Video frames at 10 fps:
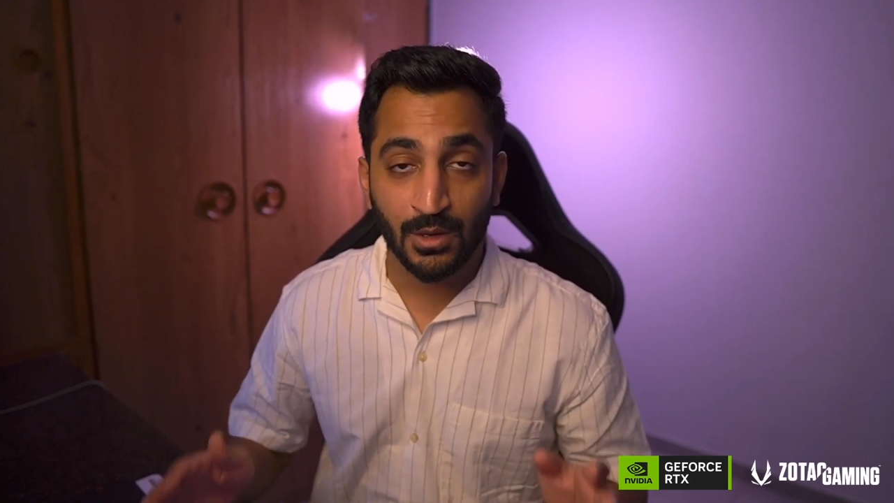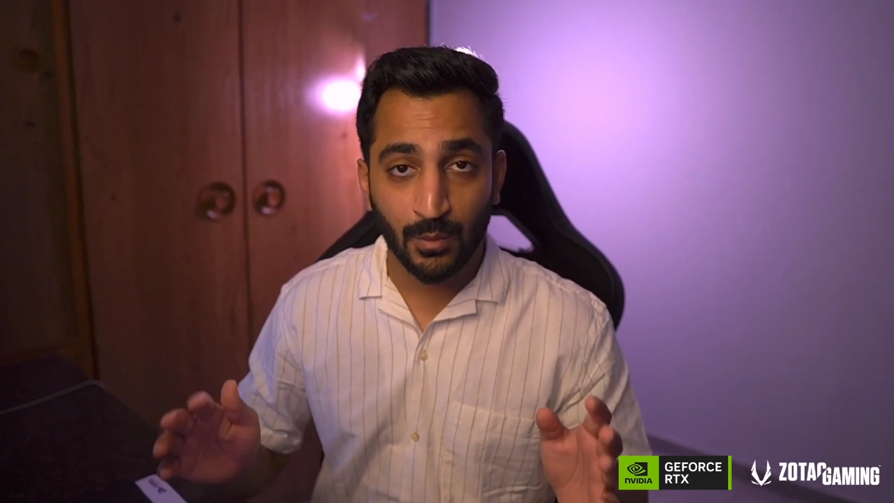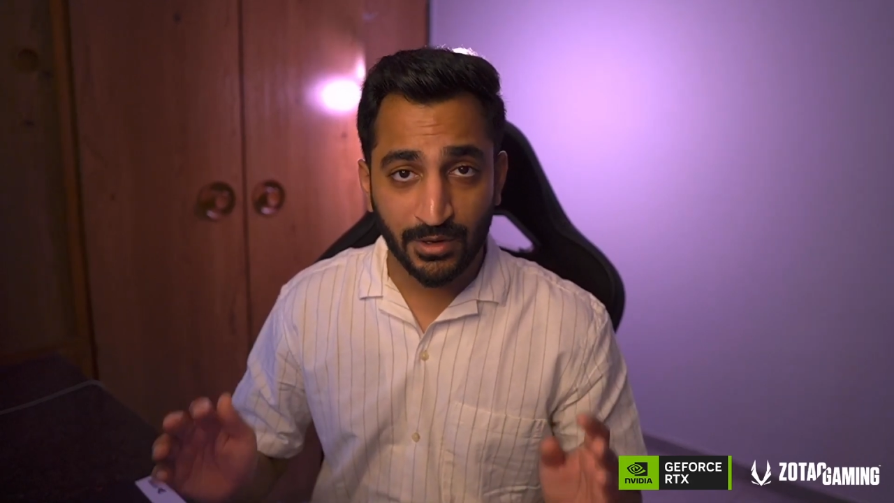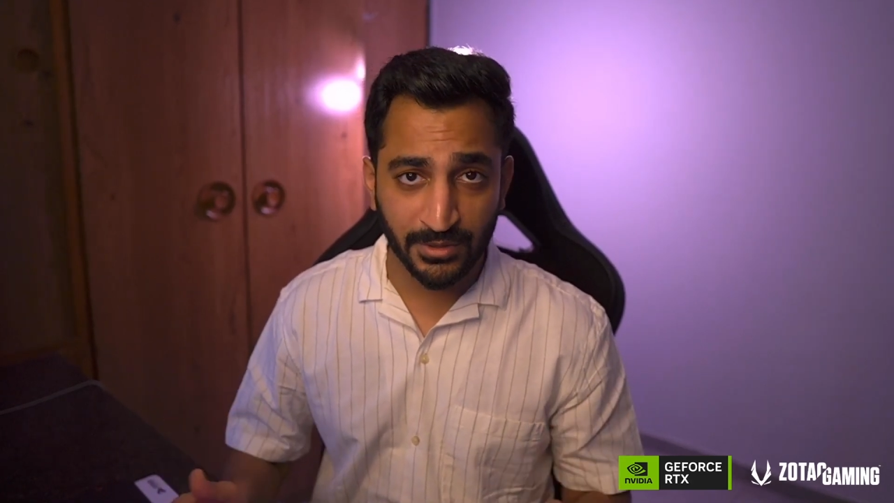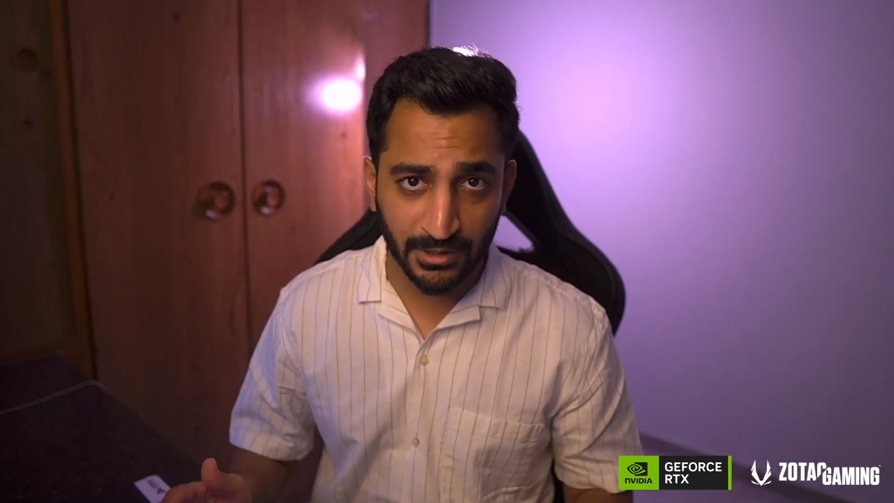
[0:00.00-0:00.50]

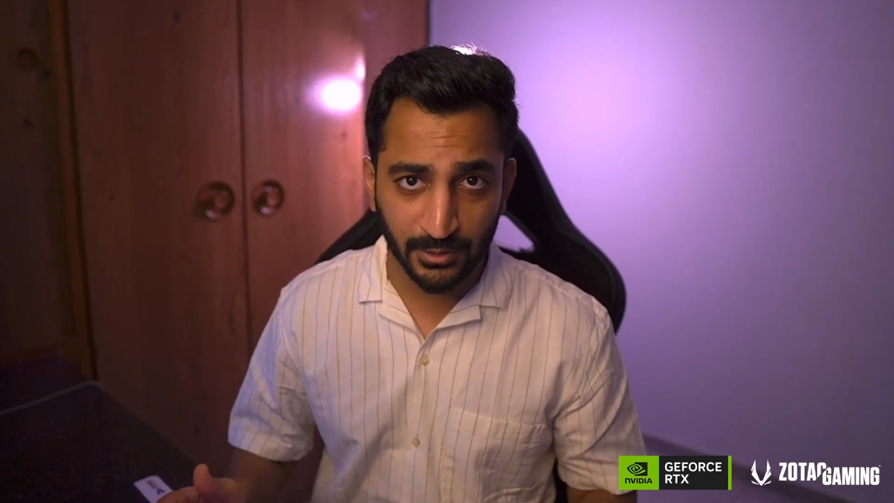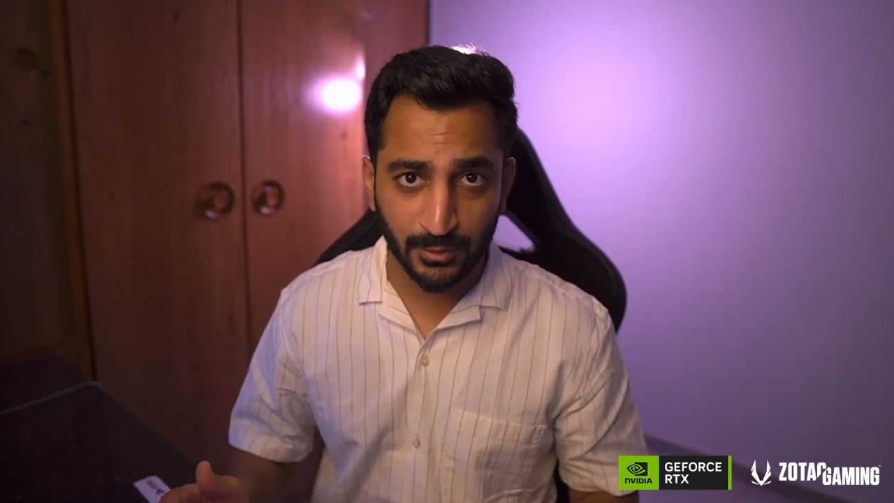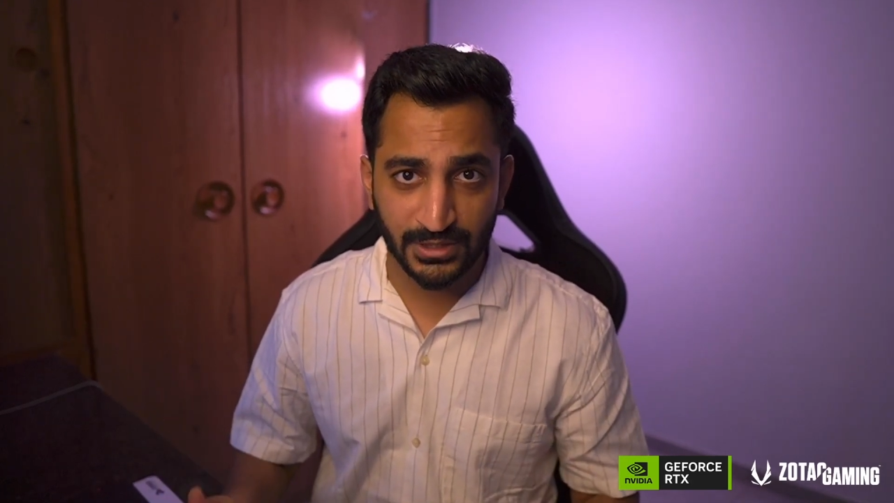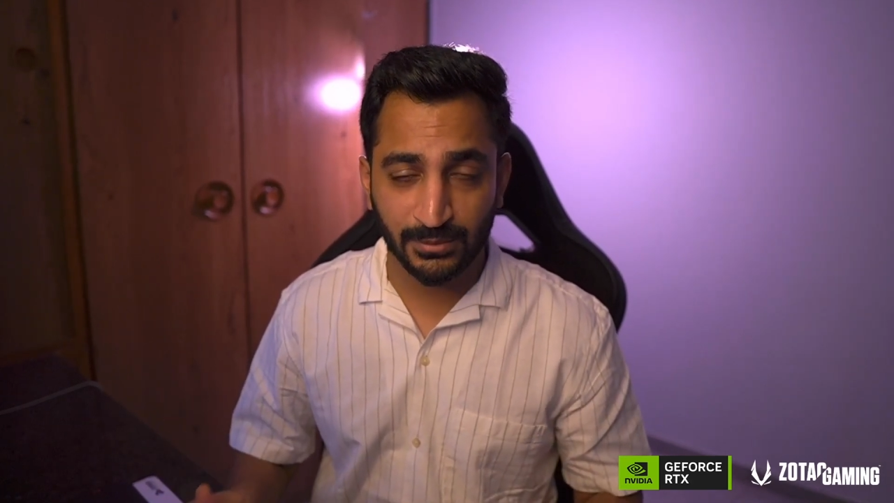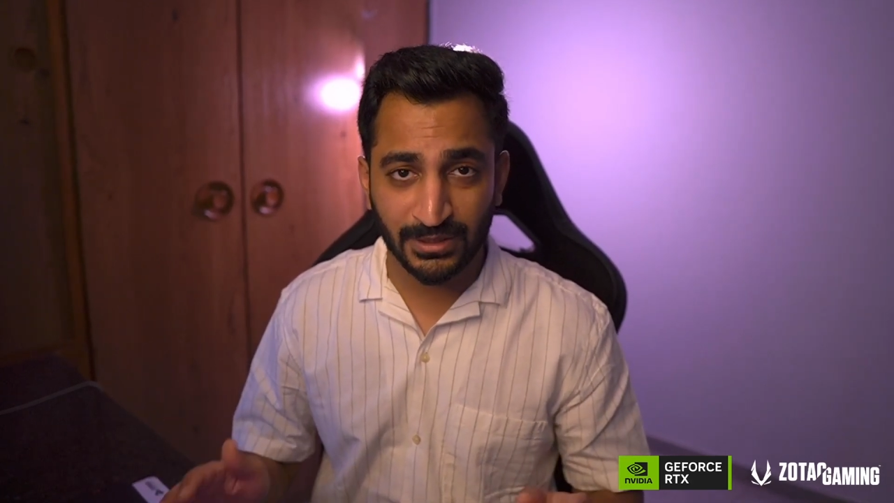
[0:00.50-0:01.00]
What I'm going to do
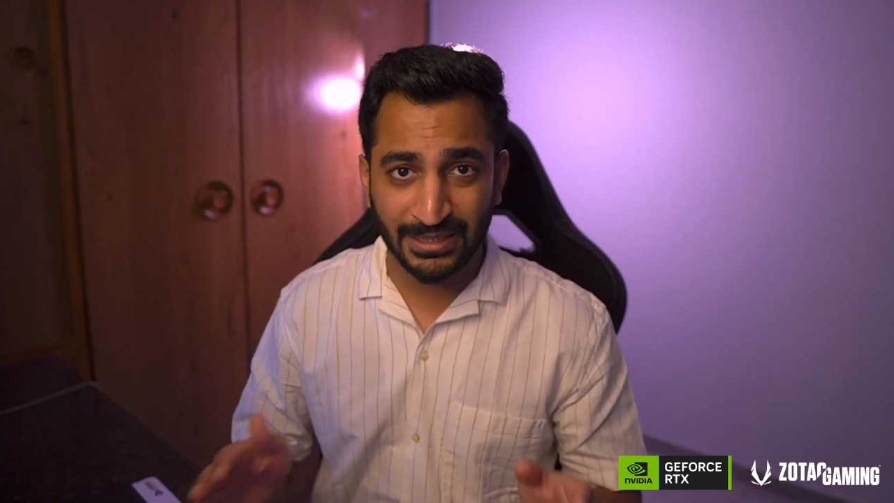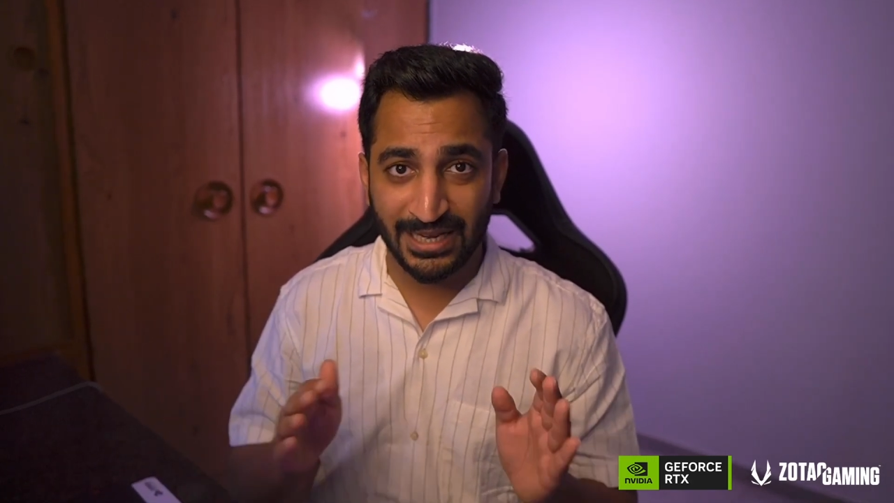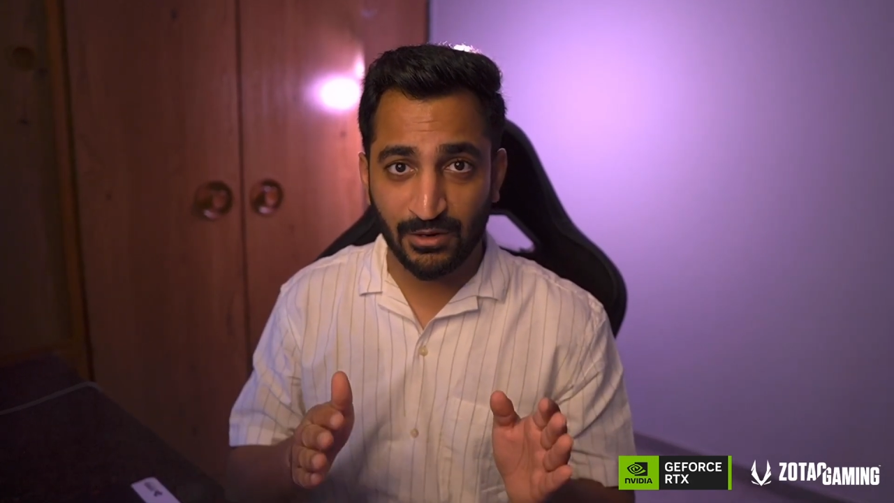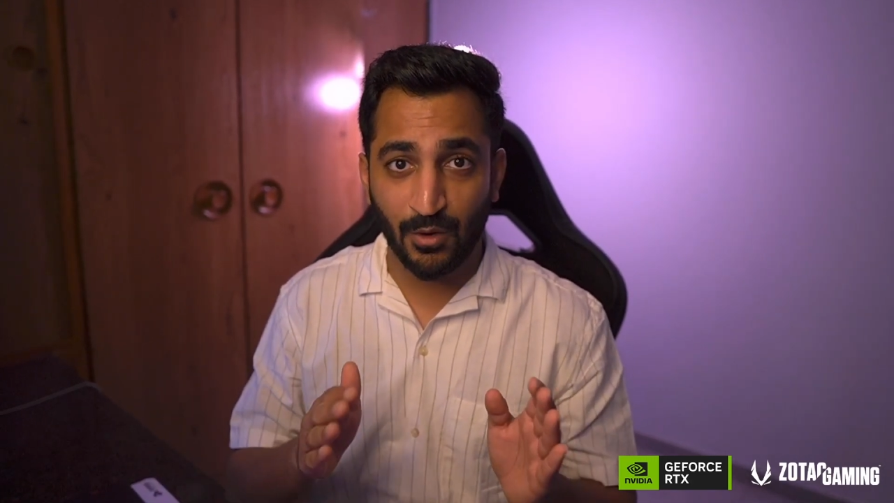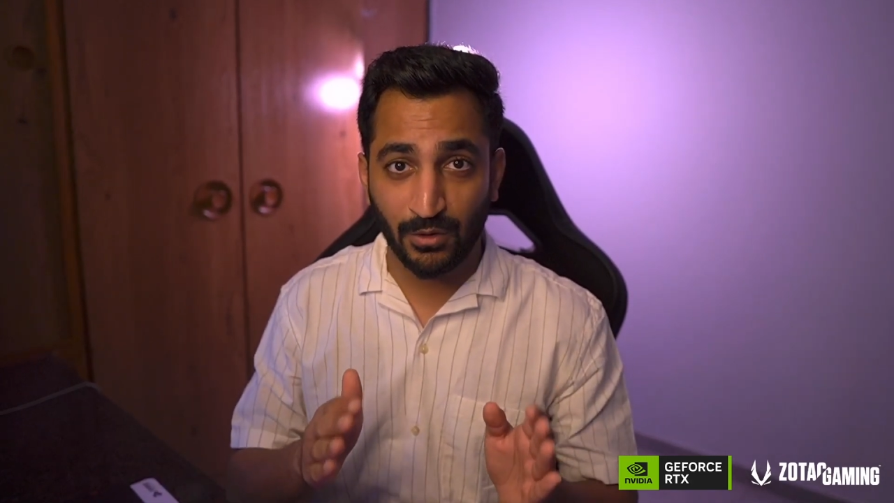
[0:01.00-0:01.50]
is I'm going to take